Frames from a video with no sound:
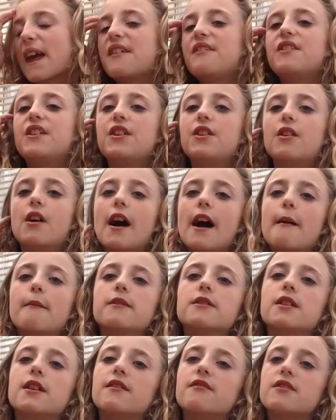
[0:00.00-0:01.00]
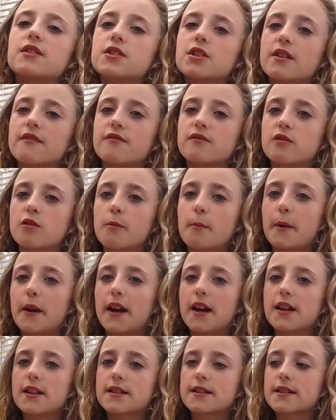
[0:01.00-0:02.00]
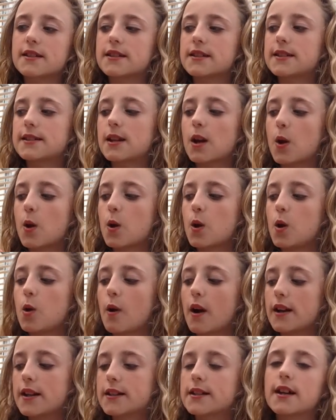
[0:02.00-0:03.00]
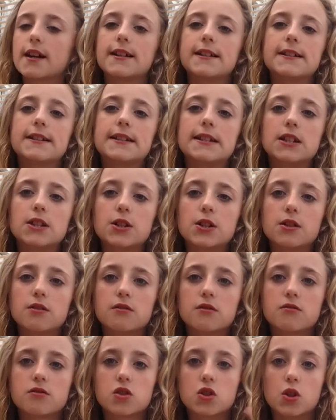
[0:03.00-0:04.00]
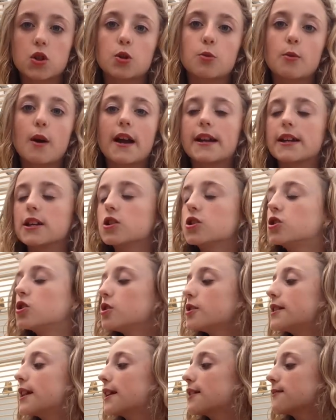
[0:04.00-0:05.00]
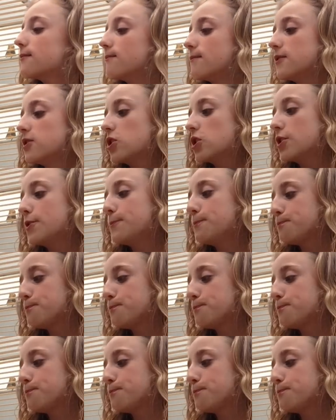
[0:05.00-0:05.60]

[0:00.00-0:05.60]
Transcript: And then I haven't done a video for a bit, so I decided to do a shoe section video.